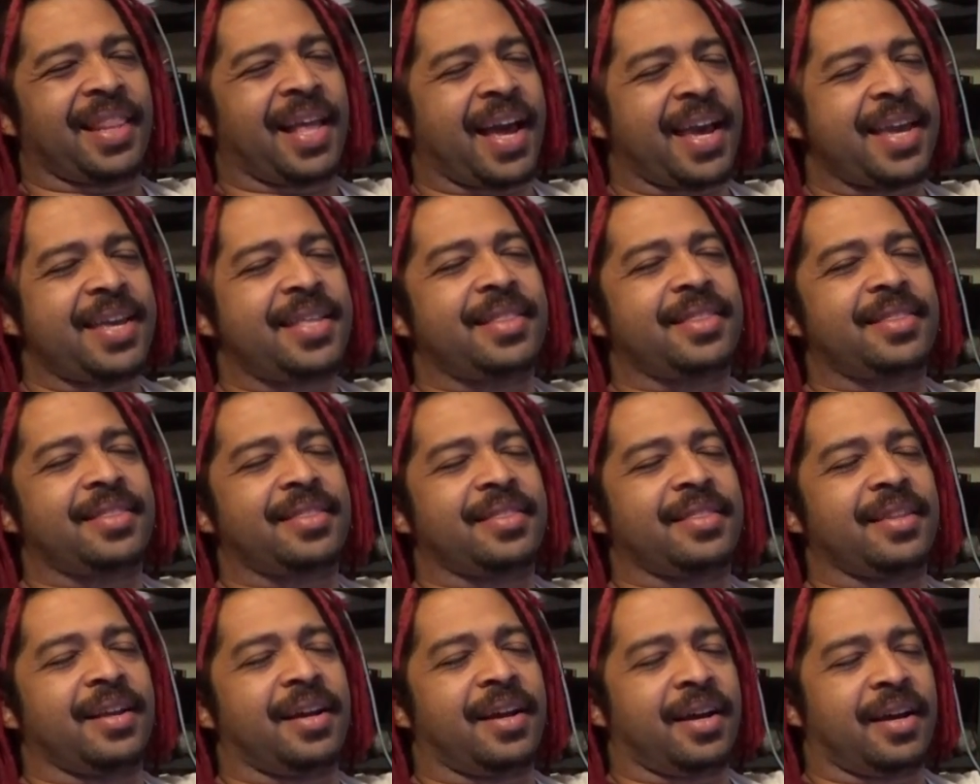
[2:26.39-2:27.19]

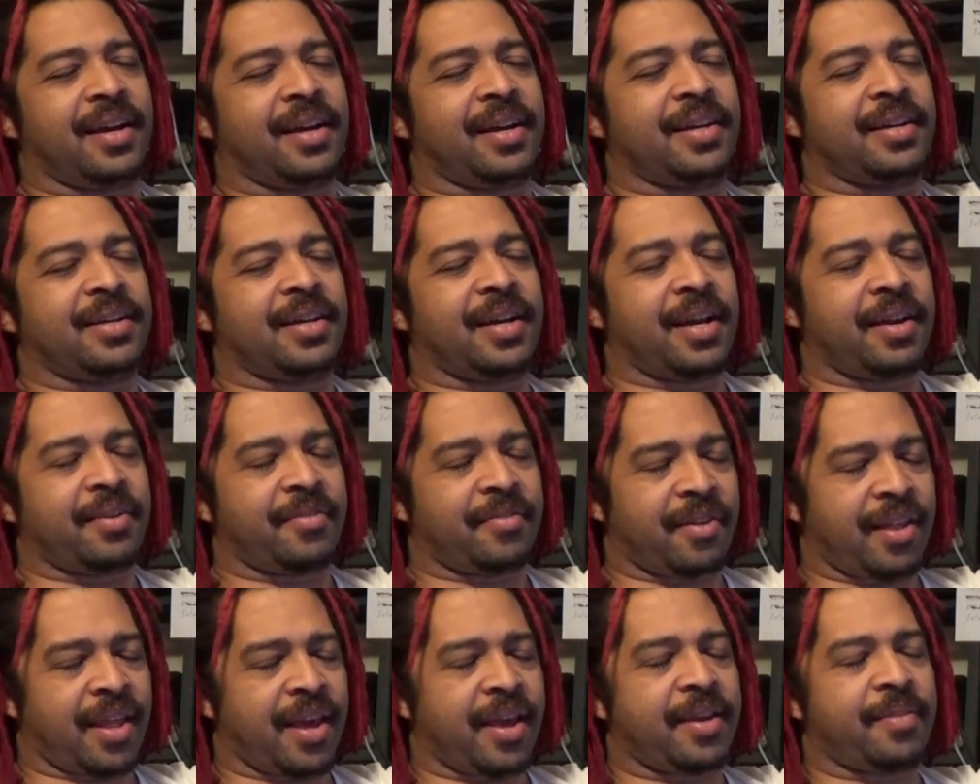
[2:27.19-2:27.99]

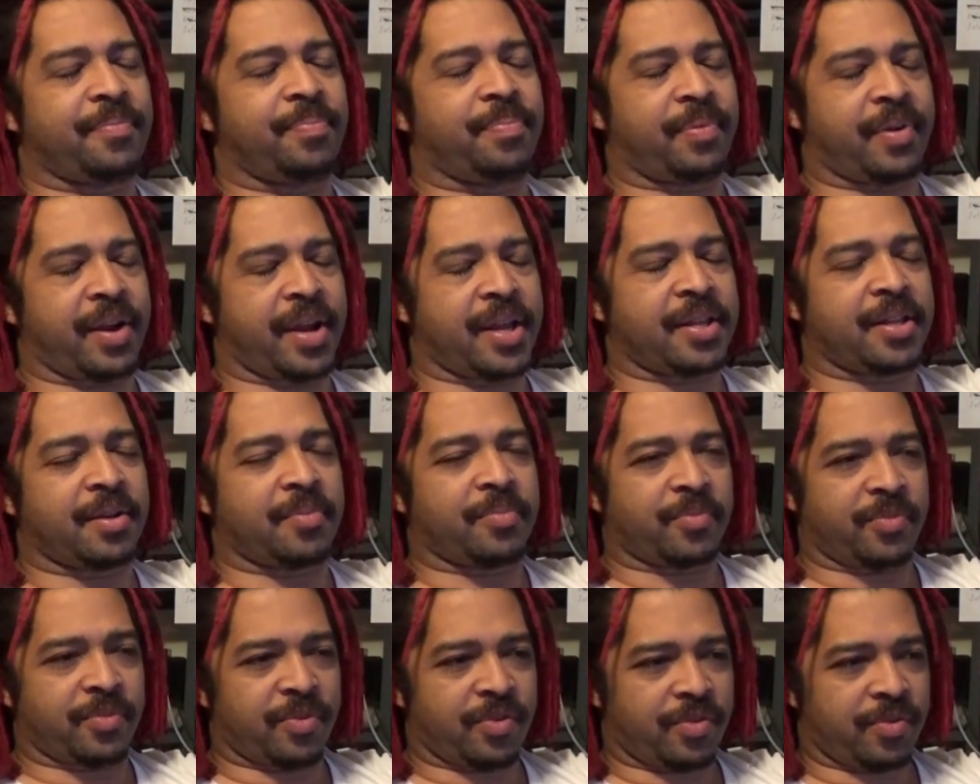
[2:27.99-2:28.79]
like
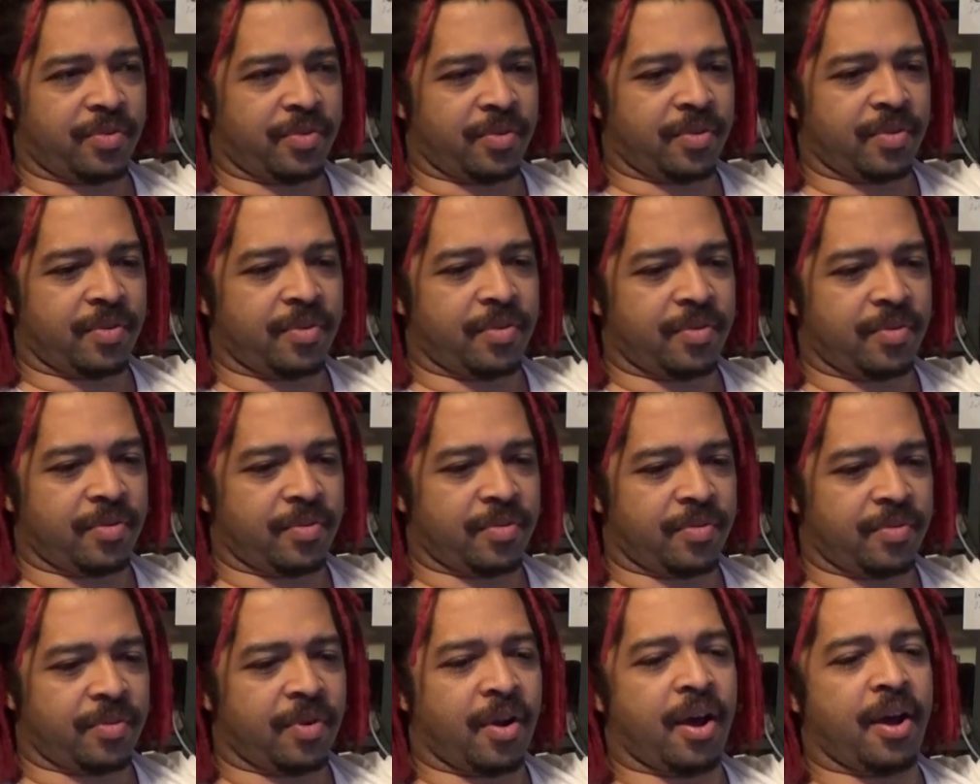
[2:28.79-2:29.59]
Brandon
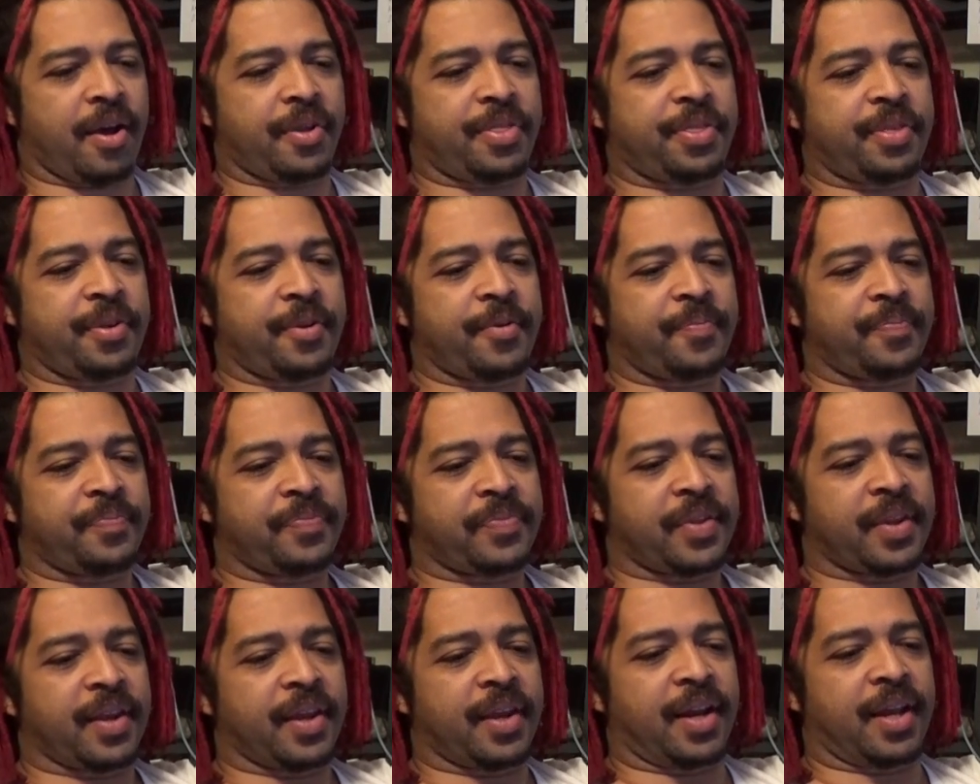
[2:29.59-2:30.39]
Roth,
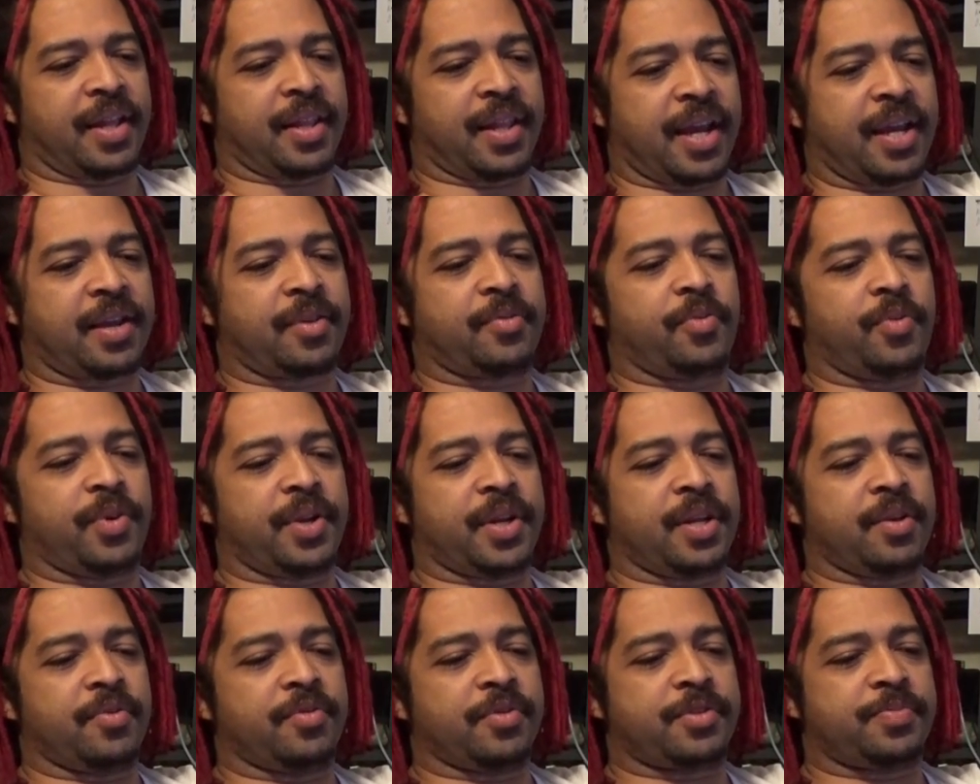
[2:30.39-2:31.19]
and I like
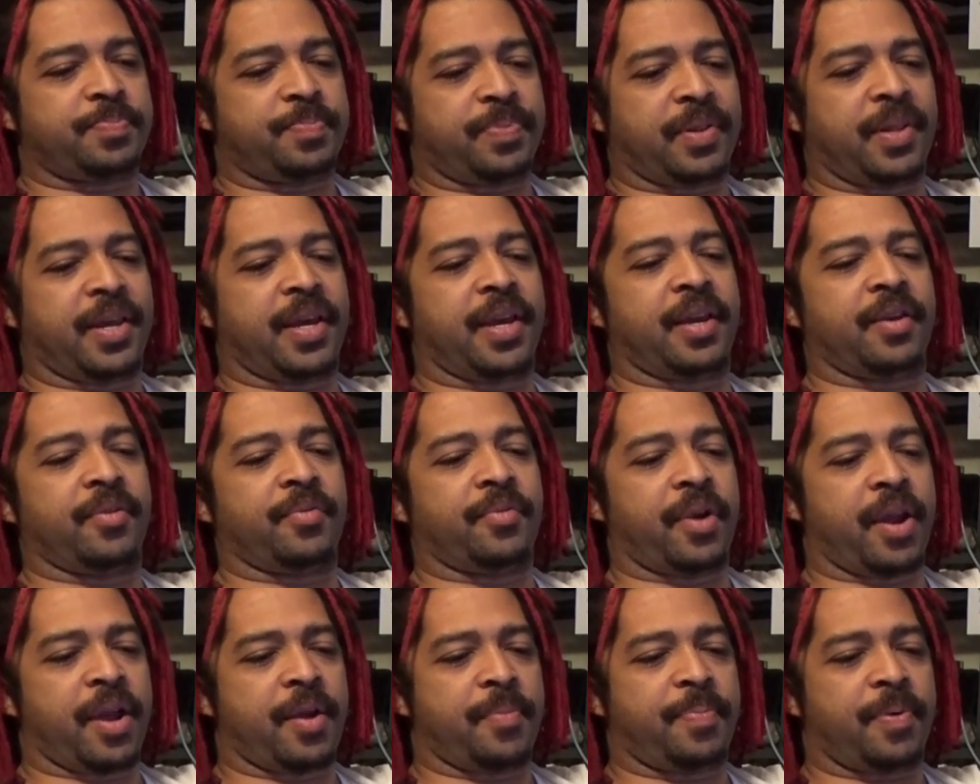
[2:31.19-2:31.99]
when he was
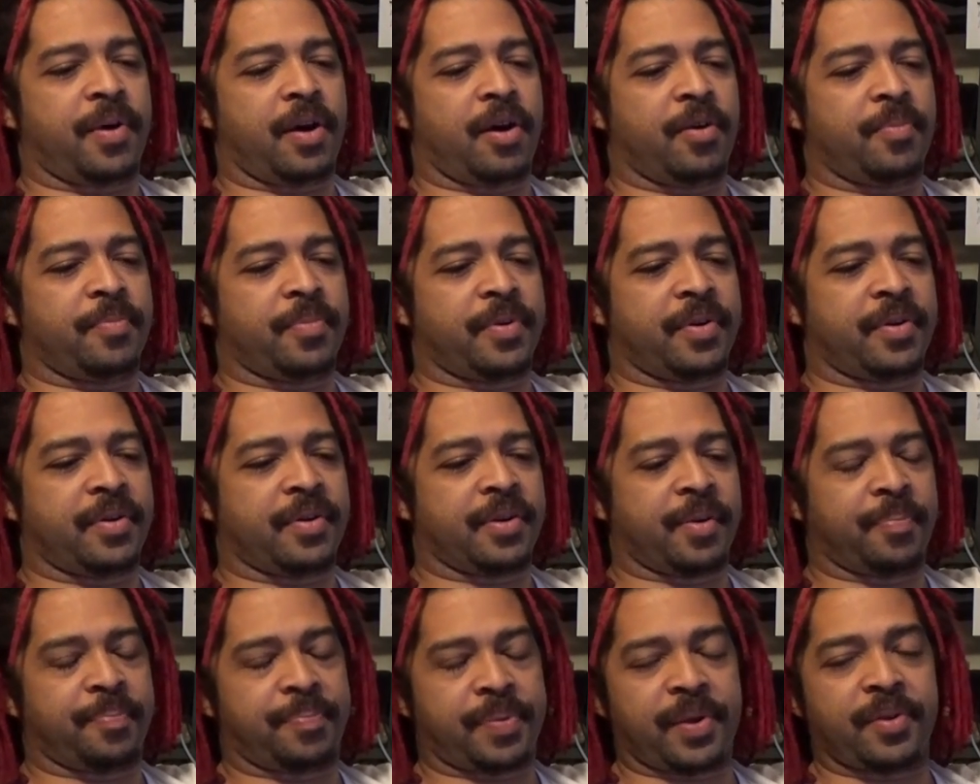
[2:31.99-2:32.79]
playing Ray
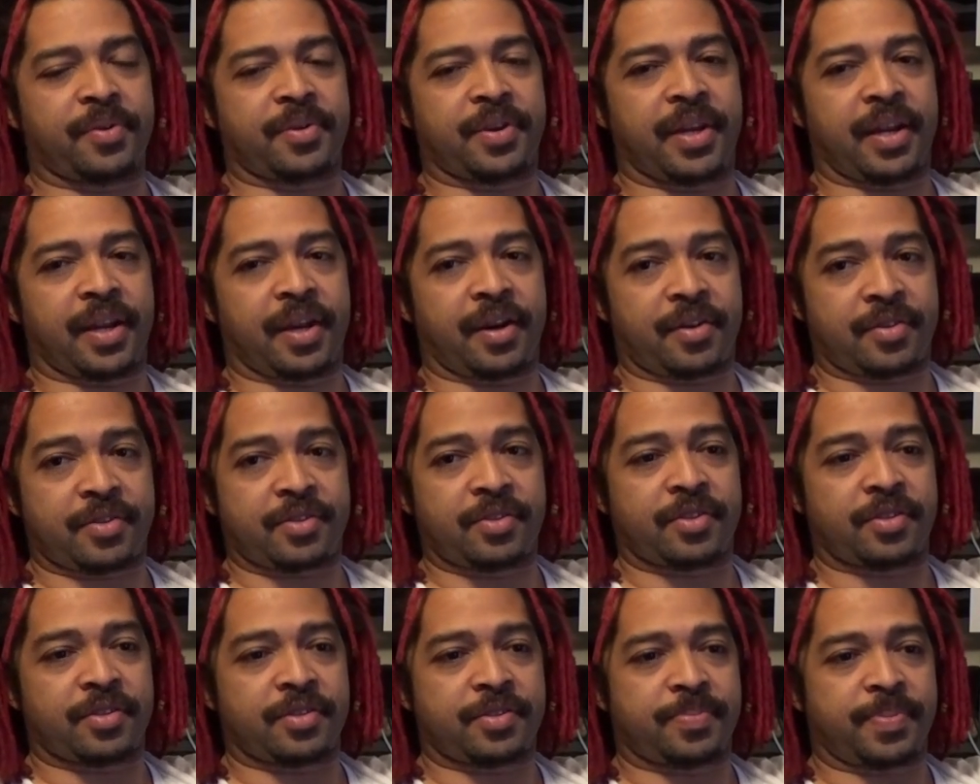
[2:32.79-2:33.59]
Palmer, the billionaire,
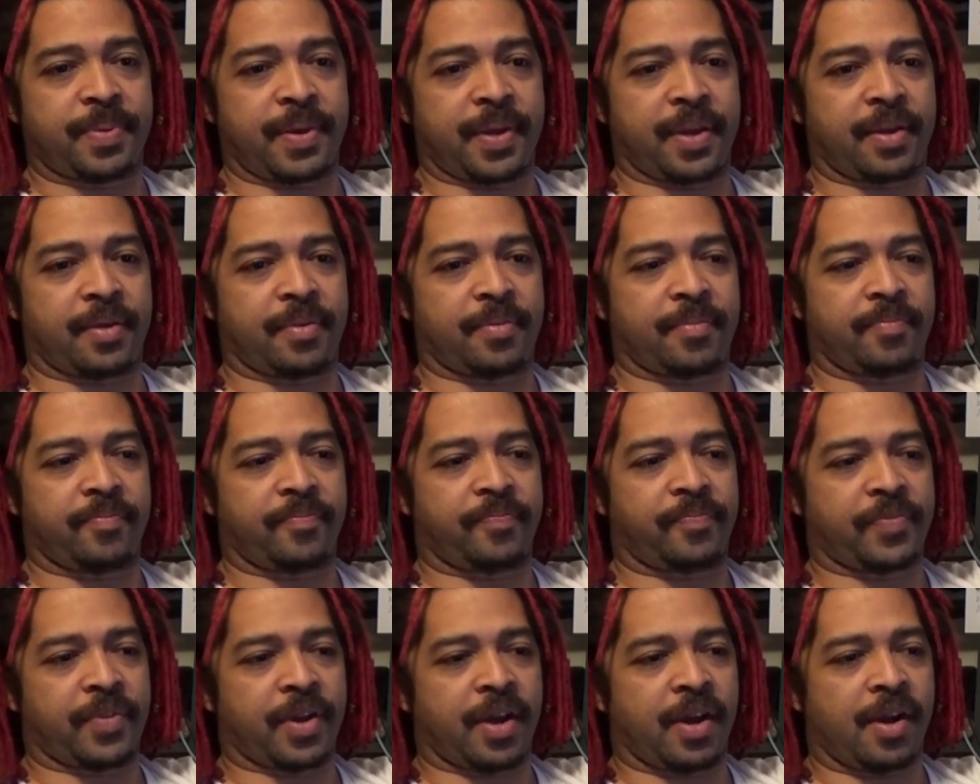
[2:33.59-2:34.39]
so to speak.
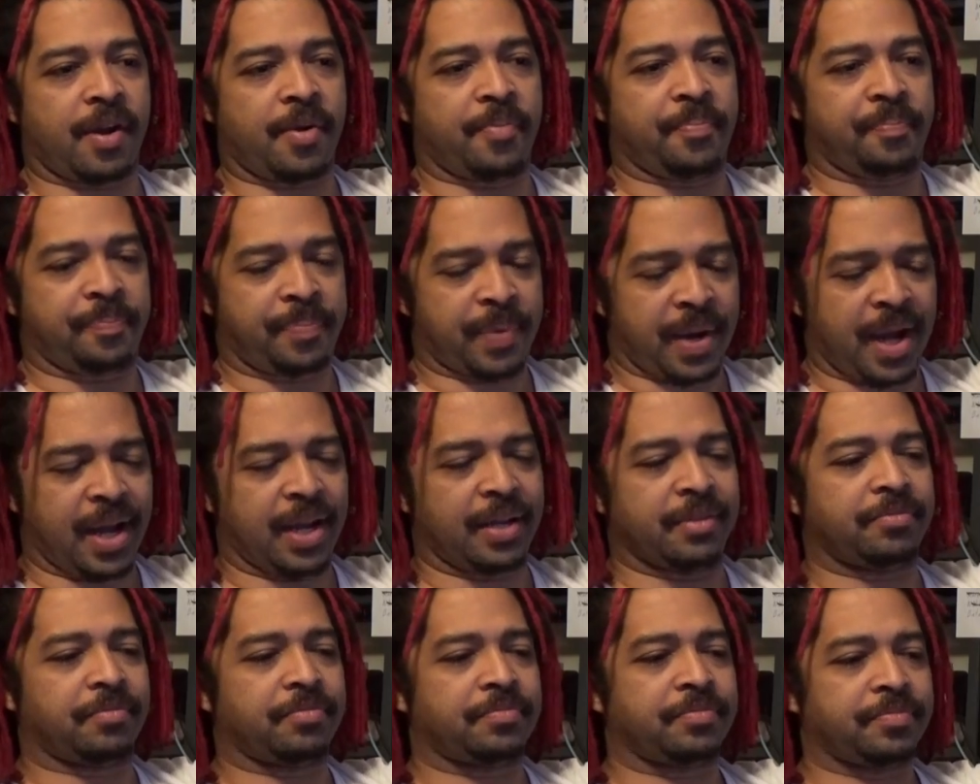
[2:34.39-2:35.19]

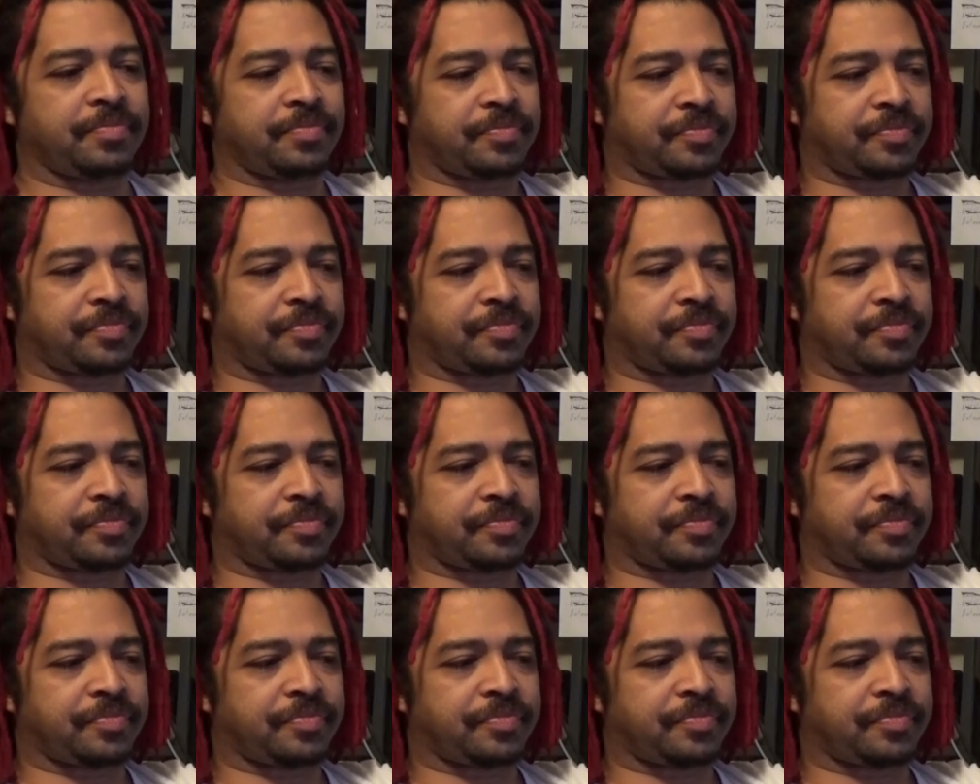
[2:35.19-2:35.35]
But